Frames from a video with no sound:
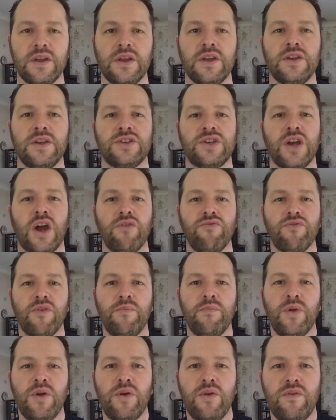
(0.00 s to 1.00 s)
So
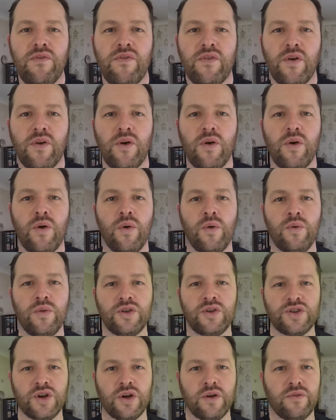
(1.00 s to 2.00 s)
remove all the
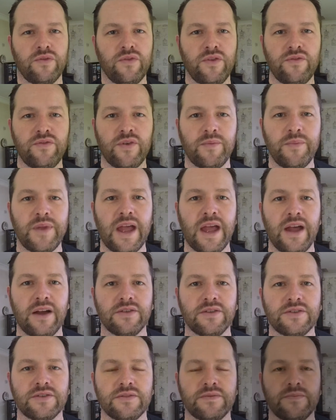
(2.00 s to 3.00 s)
junk food from your
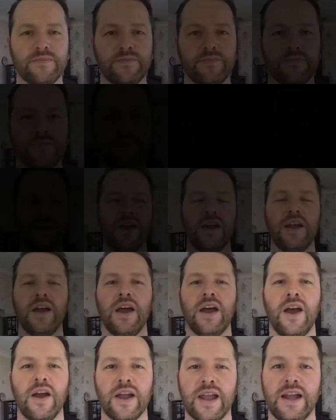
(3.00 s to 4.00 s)
house.
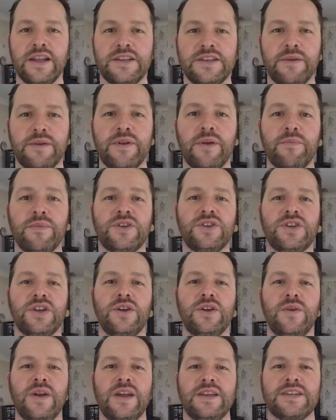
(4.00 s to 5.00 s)
Okay, tip number
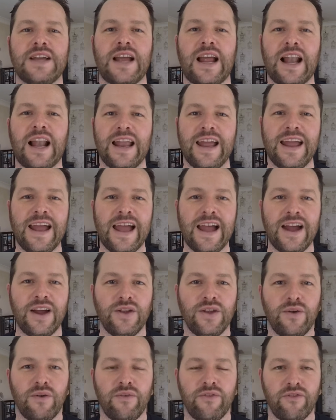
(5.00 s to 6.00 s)
two is clear out
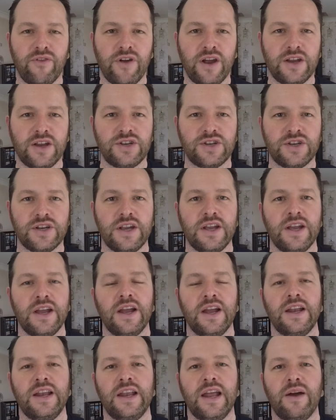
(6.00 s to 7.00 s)
your fridge.
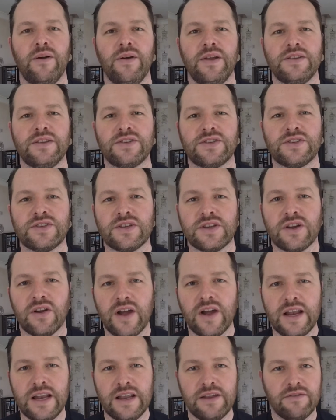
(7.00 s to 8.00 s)
Now it's
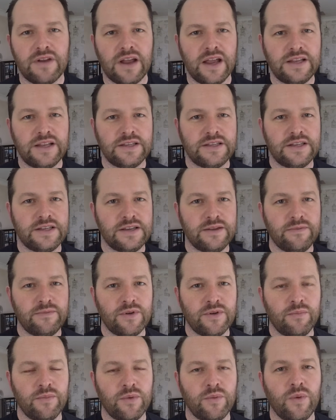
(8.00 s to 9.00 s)
slightly related to tip
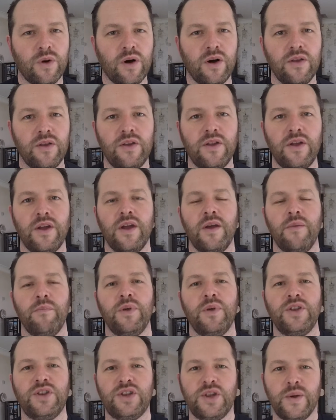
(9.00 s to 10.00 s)
number one,
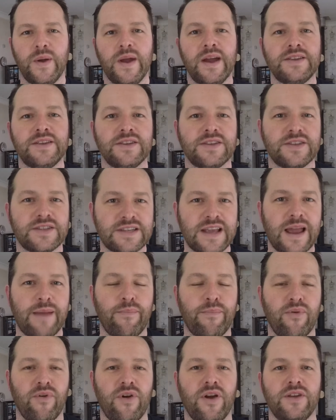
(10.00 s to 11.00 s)
but do it as a
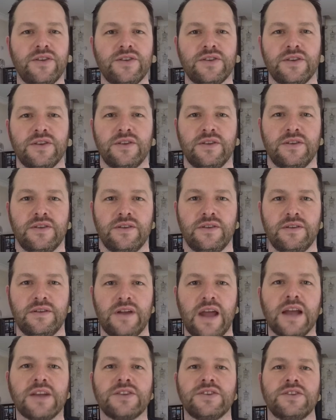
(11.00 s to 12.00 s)
separate
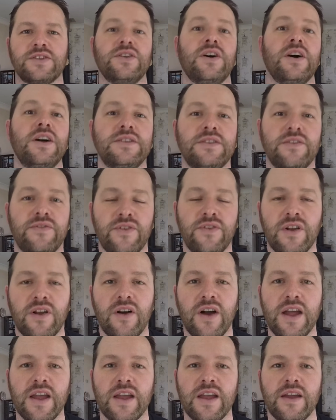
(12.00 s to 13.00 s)
exercise if you
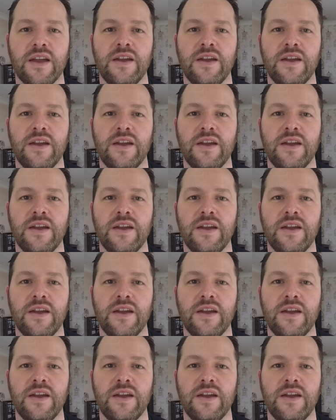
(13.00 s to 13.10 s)
like